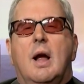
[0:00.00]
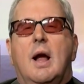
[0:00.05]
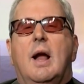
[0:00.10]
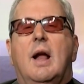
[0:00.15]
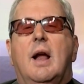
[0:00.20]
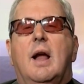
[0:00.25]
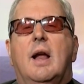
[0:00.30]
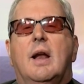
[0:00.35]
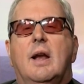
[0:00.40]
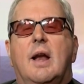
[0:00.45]

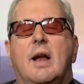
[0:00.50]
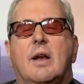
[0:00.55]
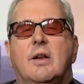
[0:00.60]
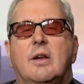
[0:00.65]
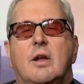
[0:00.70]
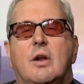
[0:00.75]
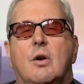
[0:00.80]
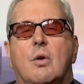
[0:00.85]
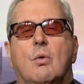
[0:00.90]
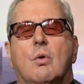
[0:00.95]

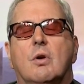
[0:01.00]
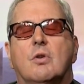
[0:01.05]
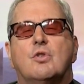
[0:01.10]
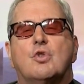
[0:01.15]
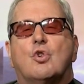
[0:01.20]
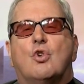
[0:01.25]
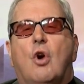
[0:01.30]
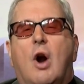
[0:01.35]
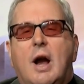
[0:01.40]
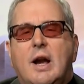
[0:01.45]
and we're
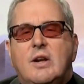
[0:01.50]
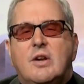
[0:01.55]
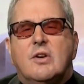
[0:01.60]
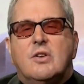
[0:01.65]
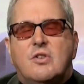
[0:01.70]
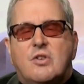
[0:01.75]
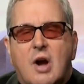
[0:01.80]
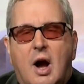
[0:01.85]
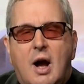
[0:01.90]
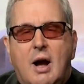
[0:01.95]
trying to
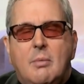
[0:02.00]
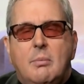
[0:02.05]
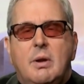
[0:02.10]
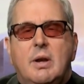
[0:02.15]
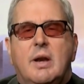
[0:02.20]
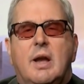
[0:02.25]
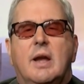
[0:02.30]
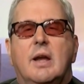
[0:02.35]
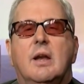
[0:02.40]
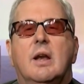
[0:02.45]

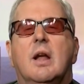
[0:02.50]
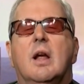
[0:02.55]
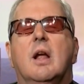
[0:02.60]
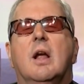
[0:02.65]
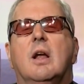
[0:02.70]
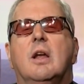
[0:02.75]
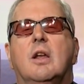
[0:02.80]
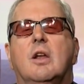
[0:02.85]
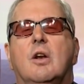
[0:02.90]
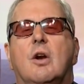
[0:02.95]
dominate,
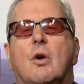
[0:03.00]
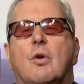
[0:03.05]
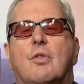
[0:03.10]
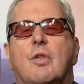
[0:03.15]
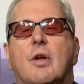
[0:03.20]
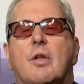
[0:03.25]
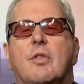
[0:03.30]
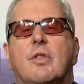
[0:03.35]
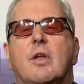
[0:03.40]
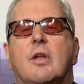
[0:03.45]

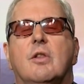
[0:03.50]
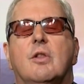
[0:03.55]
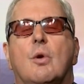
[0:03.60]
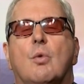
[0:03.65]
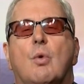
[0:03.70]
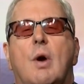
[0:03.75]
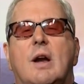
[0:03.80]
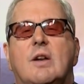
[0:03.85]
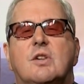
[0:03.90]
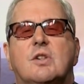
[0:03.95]
the
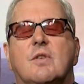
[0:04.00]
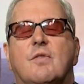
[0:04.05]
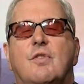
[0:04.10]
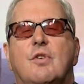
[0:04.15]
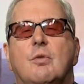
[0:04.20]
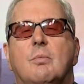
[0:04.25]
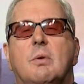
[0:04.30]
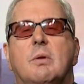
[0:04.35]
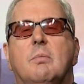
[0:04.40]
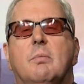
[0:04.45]
rights of
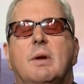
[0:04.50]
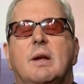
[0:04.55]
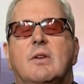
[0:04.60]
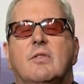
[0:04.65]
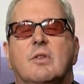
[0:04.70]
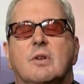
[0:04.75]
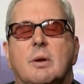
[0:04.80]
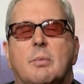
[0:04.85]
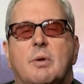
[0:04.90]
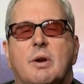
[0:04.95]
human
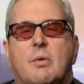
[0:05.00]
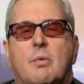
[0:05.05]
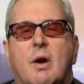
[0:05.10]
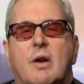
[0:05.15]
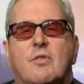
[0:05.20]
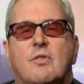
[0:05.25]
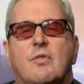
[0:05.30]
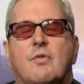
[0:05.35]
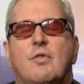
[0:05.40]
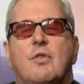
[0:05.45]
beings, the liberty
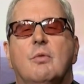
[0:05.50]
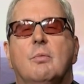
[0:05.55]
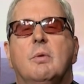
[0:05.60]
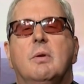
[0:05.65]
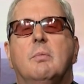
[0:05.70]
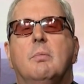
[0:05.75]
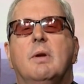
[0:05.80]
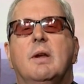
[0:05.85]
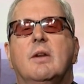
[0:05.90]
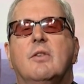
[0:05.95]
rights of
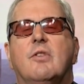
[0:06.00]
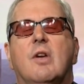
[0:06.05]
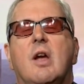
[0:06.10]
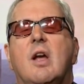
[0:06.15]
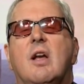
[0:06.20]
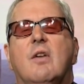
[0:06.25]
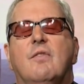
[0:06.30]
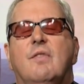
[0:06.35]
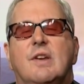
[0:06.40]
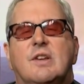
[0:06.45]
human beings,
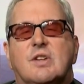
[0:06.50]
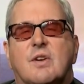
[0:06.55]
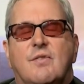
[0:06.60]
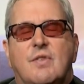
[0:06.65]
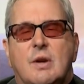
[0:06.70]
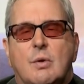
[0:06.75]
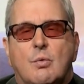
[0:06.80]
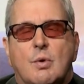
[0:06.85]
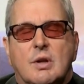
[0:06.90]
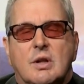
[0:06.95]

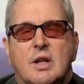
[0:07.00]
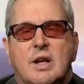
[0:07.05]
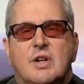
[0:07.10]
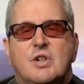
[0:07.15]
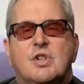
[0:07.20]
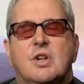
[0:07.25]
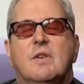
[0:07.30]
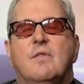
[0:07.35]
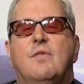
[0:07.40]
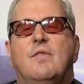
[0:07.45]
vis-a-vis
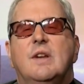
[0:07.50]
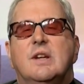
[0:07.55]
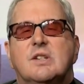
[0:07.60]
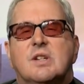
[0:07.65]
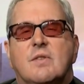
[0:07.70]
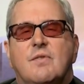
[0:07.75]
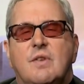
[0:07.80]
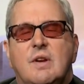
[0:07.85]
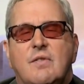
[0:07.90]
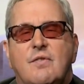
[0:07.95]
religion,
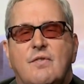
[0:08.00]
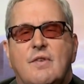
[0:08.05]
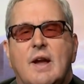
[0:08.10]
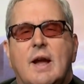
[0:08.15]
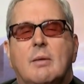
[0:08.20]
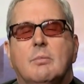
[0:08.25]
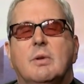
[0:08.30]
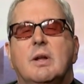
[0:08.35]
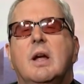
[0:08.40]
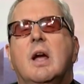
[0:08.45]
vis-a-vis
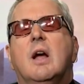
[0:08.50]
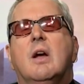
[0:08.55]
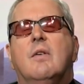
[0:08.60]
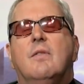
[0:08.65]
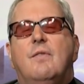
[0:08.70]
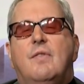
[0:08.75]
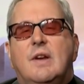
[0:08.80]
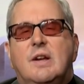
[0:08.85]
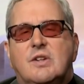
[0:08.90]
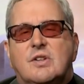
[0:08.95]
family,
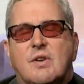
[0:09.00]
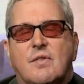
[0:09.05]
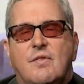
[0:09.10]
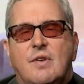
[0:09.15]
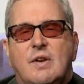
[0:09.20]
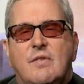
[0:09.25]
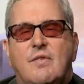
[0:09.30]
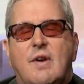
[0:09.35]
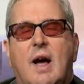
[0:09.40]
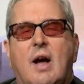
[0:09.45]

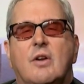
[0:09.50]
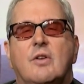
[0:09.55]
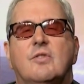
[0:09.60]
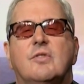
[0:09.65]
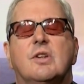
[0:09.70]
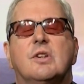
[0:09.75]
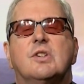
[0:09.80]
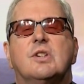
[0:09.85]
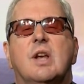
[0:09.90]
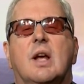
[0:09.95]
vis-a-vis
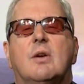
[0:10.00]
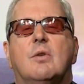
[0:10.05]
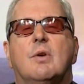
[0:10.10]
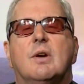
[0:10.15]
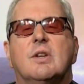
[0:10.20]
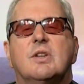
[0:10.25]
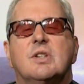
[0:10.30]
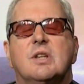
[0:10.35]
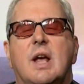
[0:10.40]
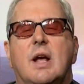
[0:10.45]
values, et
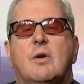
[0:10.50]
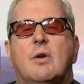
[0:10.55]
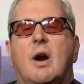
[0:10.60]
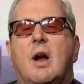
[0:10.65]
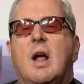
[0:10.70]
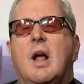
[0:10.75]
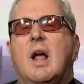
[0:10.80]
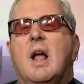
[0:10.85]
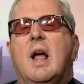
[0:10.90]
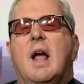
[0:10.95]
cetera, et cetera.
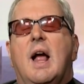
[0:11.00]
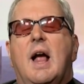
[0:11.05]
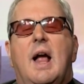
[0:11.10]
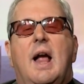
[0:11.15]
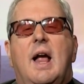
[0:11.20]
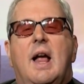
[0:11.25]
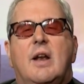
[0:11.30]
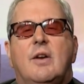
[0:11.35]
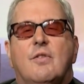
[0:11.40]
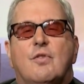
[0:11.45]

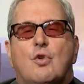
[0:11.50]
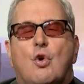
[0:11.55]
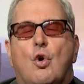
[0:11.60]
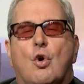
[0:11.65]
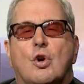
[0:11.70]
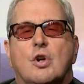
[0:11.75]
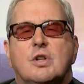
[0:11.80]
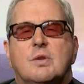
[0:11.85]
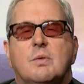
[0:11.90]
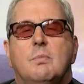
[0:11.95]
And of
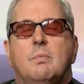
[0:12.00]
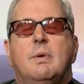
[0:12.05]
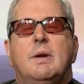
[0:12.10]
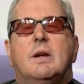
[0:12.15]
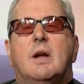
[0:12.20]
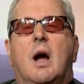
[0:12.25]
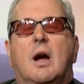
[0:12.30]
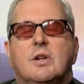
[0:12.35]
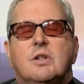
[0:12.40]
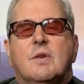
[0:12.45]
course,
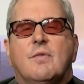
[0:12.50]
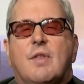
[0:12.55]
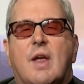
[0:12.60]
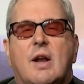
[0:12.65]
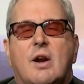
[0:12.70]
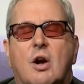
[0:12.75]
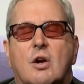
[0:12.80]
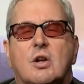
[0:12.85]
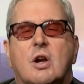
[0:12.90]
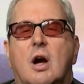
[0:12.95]
because of
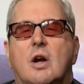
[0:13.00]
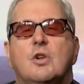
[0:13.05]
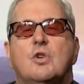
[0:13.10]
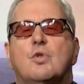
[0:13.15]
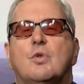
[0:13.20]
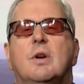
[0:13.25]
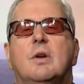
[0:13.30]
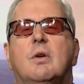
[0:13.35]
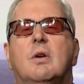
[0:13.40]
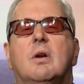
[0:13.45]
that, our
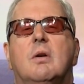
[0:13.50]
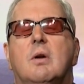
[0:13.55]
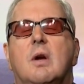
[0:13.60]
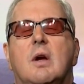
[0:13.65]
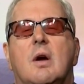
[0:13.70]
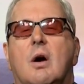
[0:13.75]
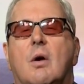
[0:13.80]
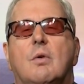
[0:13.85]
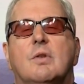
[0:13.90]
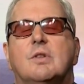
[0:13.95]
country
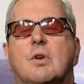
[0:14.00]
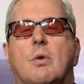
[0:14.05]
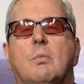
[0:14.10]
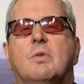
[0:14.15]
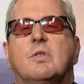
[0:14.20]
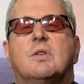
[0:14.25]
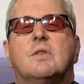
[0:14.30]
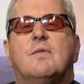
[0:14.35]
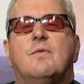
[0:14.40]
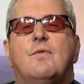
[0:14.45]
was
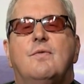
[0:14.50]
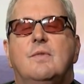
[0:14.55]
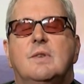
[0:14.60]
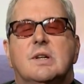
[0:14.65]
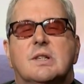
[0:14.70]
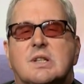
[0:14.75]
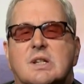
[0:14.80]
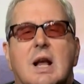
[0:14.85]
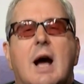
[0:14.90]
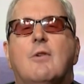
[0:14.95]
almost
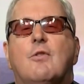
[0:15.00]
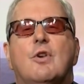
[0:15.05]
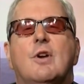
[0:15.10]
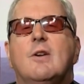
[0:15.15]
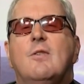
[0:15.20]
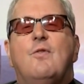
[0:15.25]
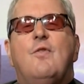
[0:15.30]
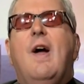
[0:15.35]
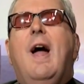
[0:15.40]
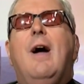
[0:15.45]
discovered
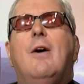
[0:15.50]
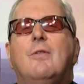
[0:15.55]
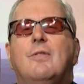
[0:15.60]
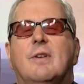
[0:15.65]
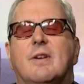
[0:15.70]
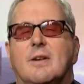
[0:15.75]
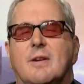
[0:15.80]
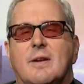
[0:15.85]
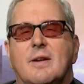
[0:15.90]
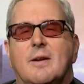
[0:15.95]
and
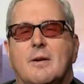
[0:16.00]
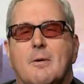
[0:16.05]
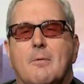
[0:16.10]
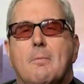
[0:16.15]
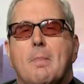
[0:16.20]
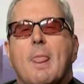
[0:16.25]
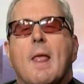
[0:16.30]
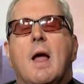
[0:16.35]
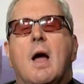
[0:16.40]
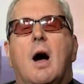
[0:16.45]
founded,
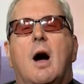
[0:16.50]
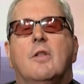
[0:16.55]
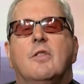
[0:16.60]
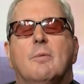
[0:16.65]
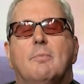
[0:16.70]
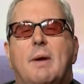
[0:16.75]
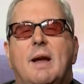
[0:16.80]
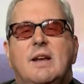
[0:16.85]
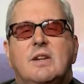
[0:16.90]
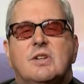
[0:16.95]
on
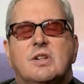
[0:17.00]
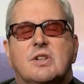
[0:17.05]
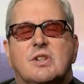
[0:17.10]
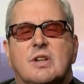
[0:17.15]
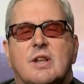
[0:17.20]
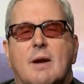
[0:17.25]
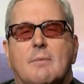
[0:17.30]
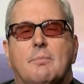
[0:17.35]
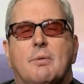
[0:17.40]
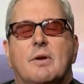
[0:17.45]
the basis
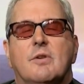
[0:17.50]
of that